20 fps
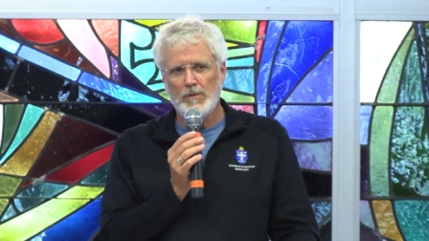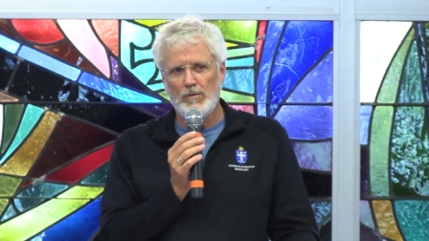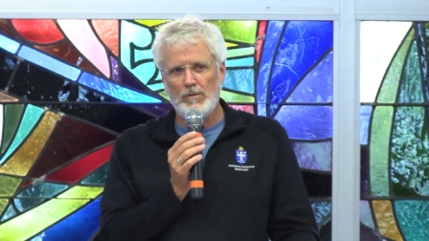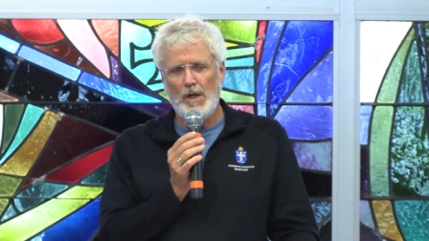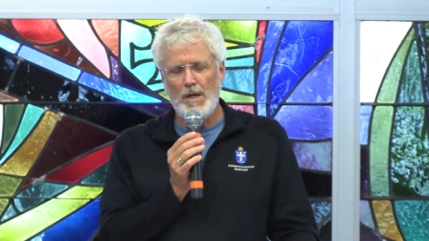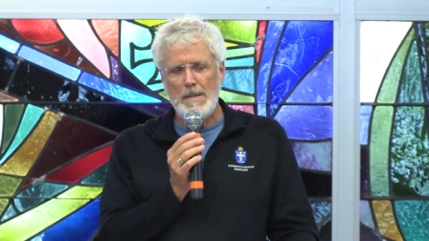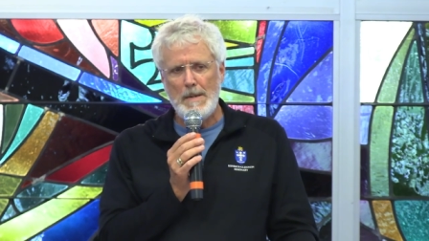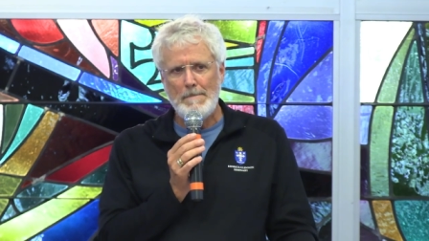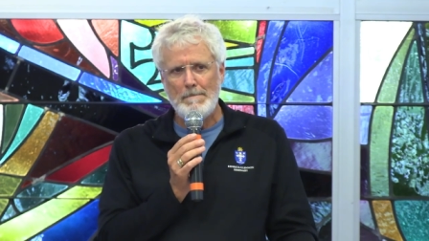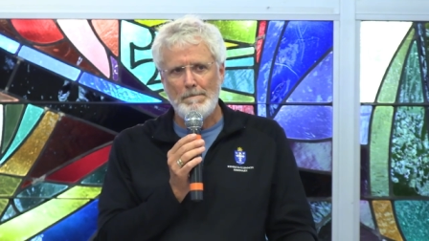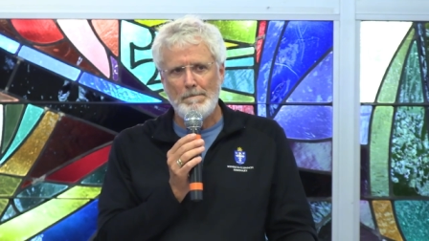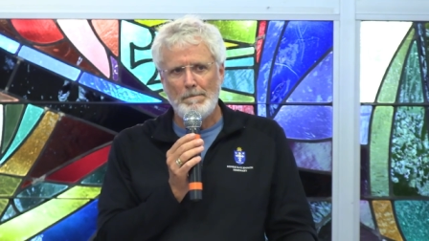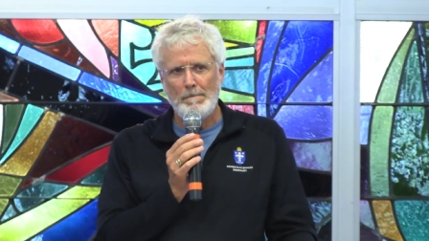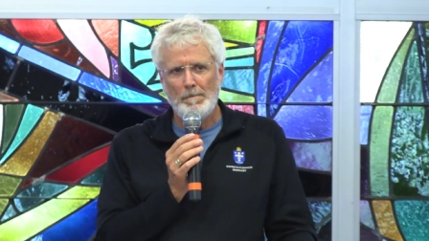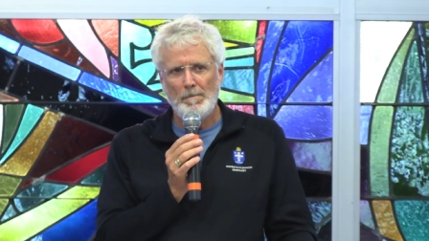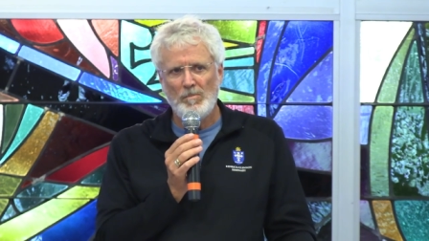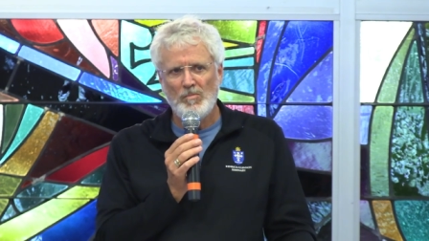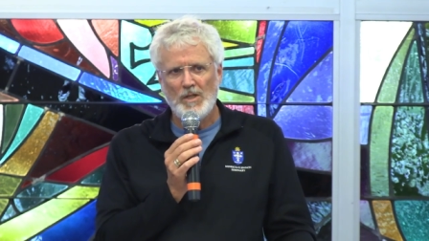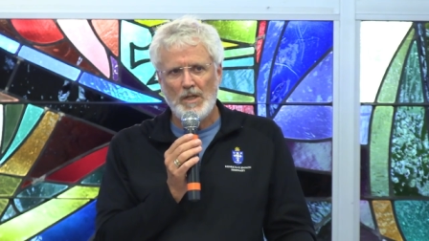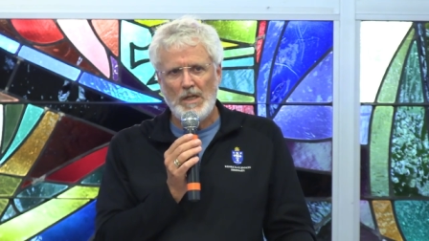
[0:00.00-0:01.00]
right?
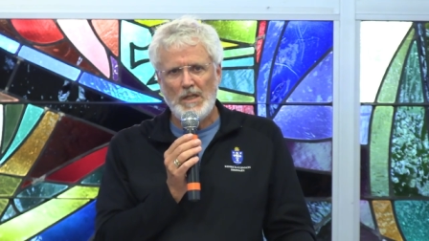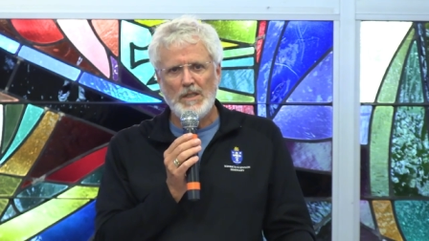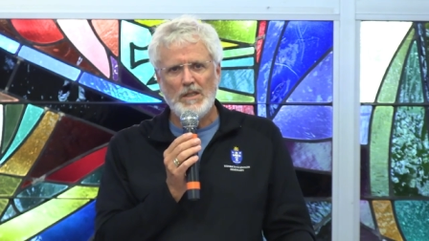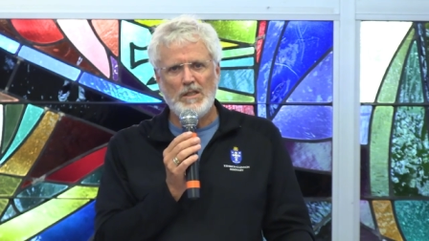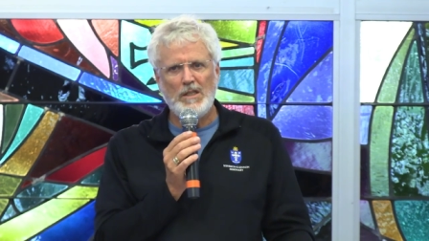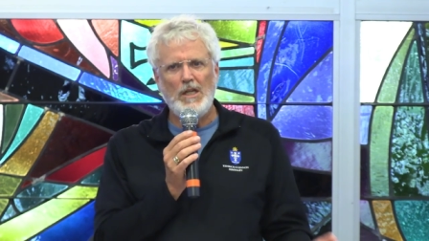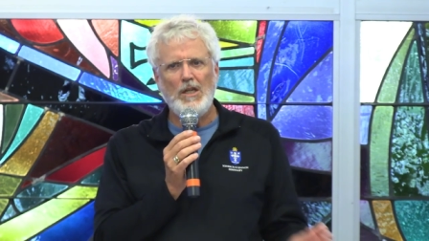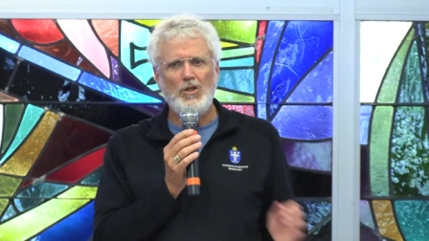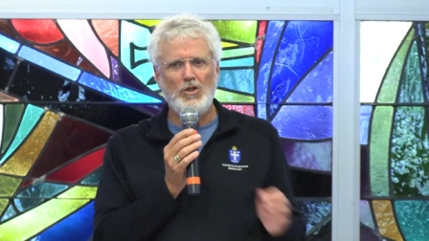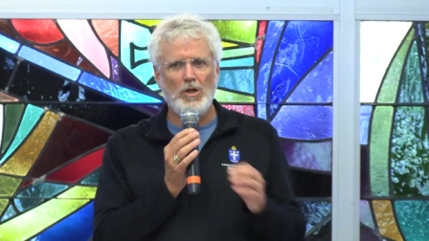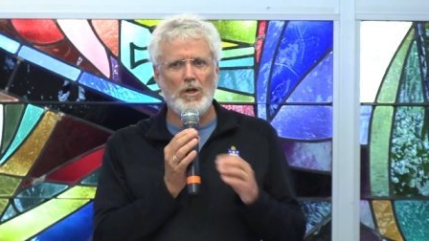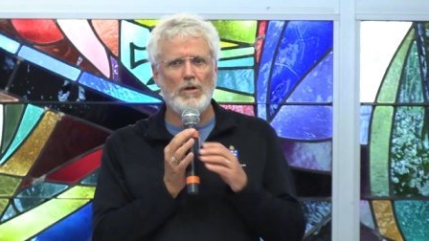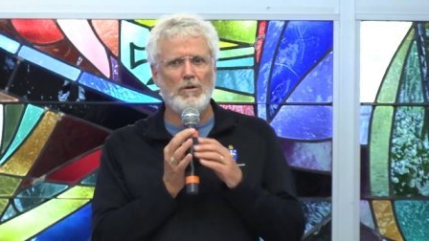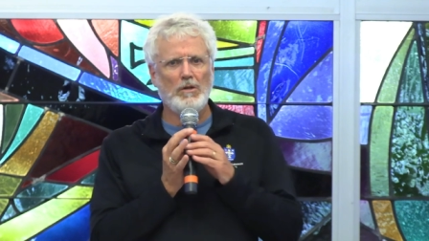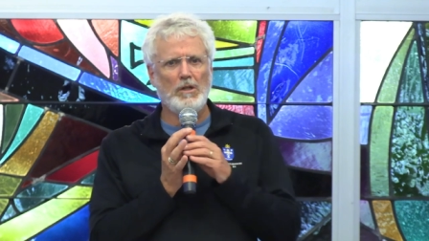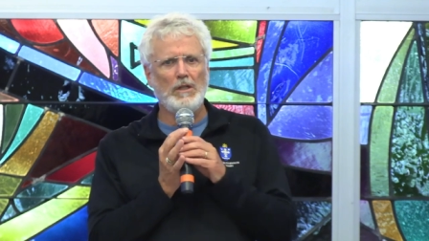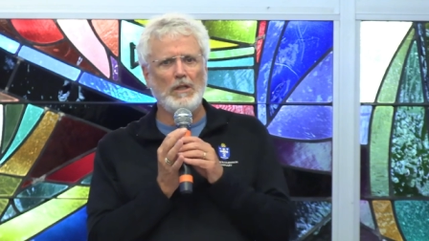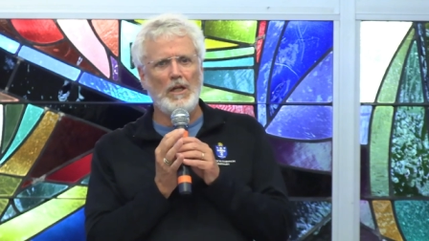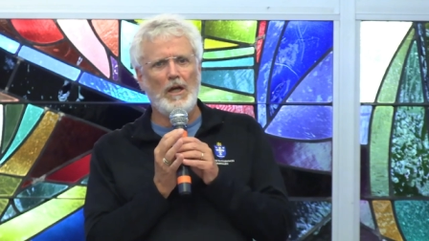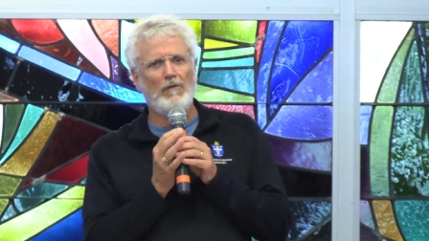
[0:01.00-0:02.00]
I'll teach
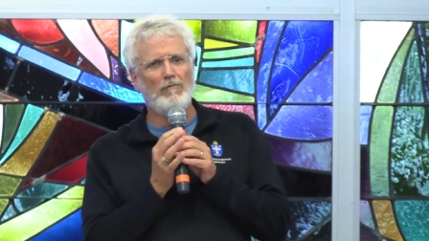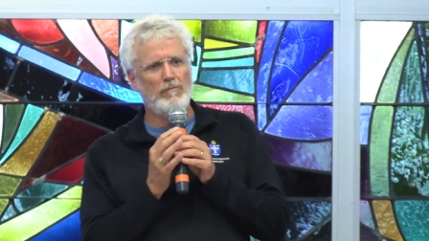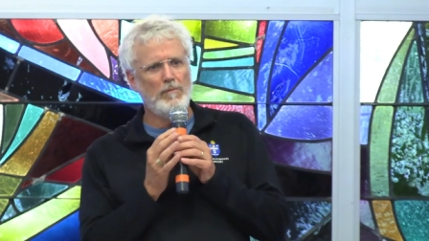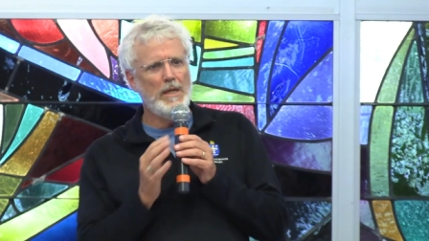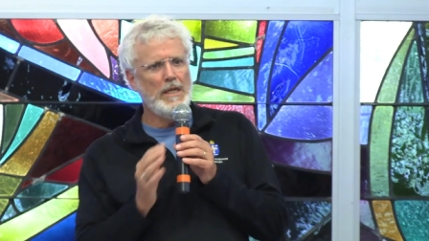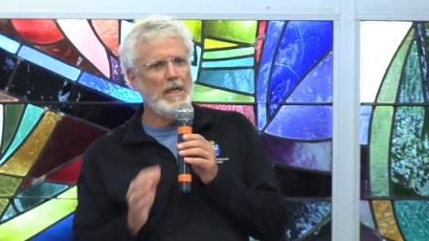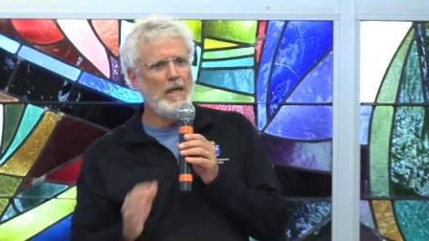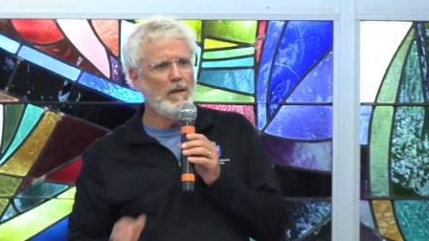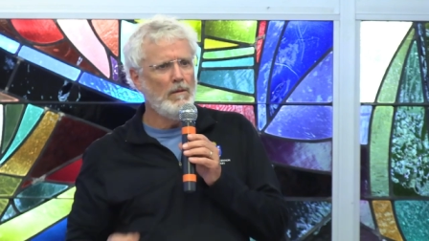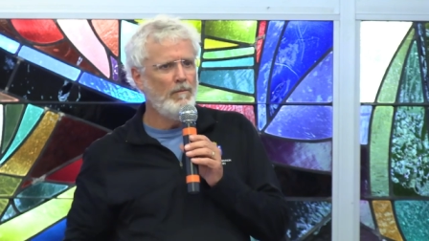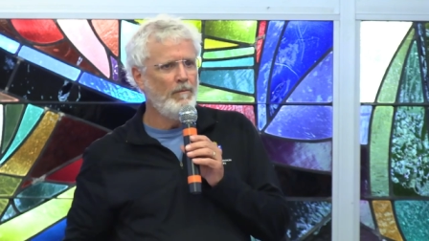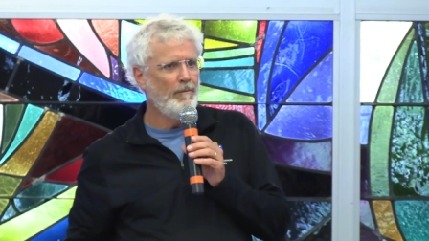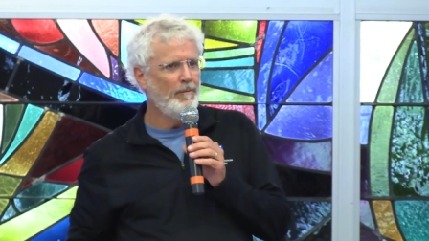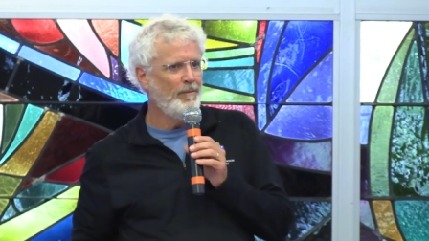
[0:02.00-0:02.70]
her to love me.